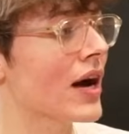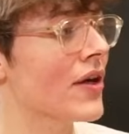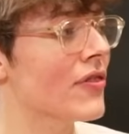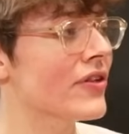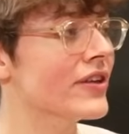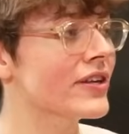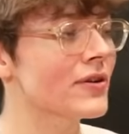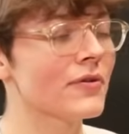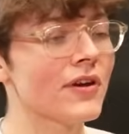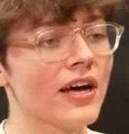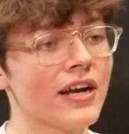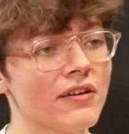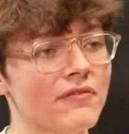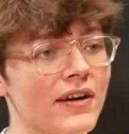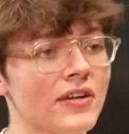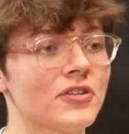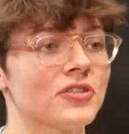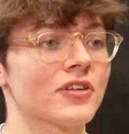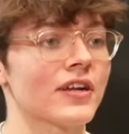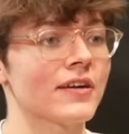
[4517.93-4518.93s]
I think you'll learn
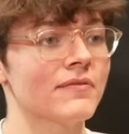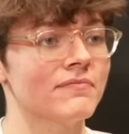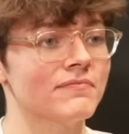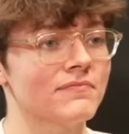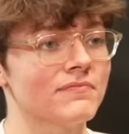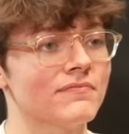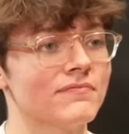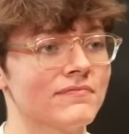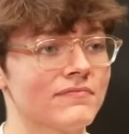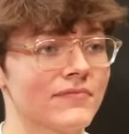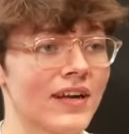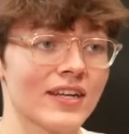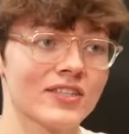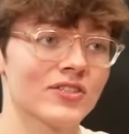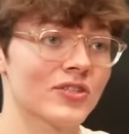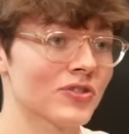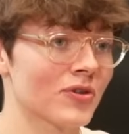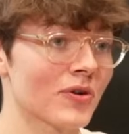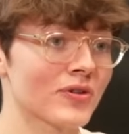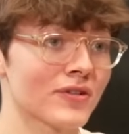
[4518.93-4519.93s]
eventually. That's
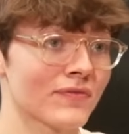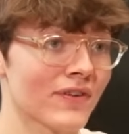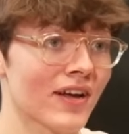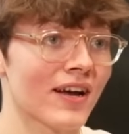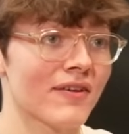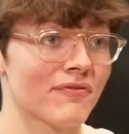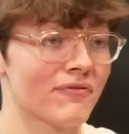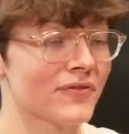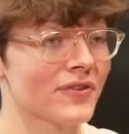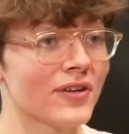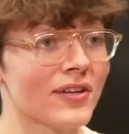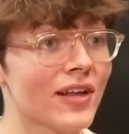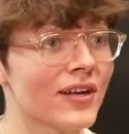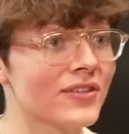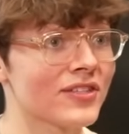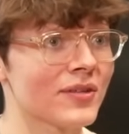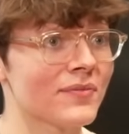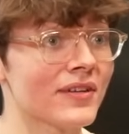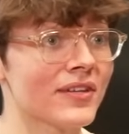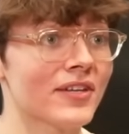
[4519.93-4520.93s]
the joys of life. You like,
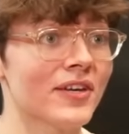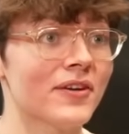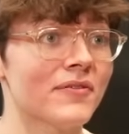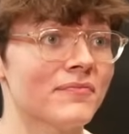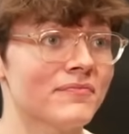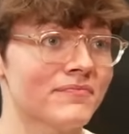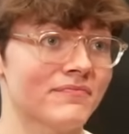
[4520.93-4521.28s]
learn something new.